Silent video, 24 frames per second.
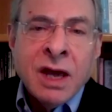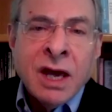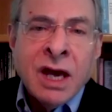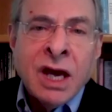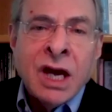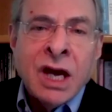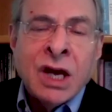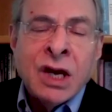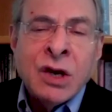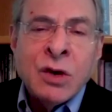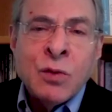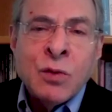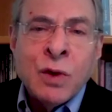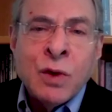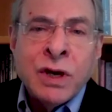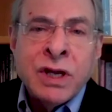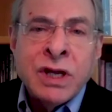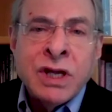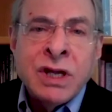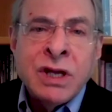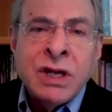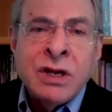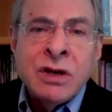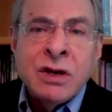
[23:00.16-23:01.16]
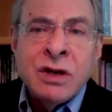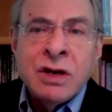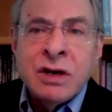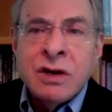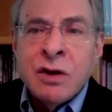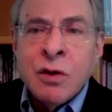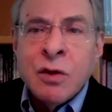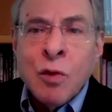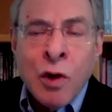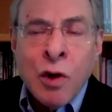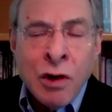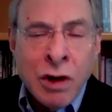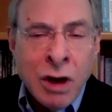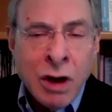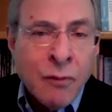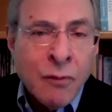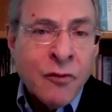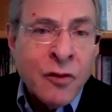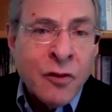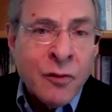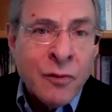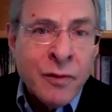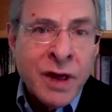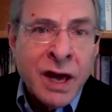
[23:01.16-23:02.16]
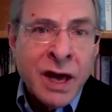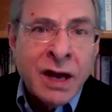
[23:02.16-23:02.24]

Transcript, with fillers: And when he woke up from